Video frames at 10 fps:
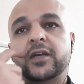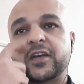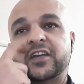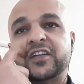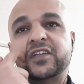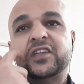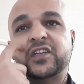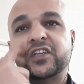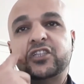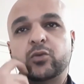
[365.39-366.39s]
and
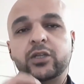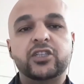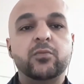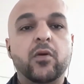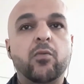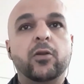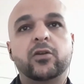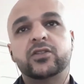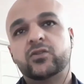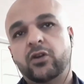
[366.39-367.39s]
20 mobile
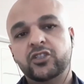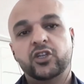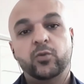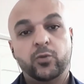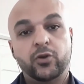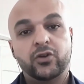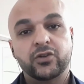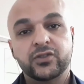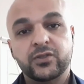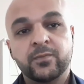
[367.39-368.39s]
construction
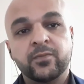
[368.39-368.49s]
workers.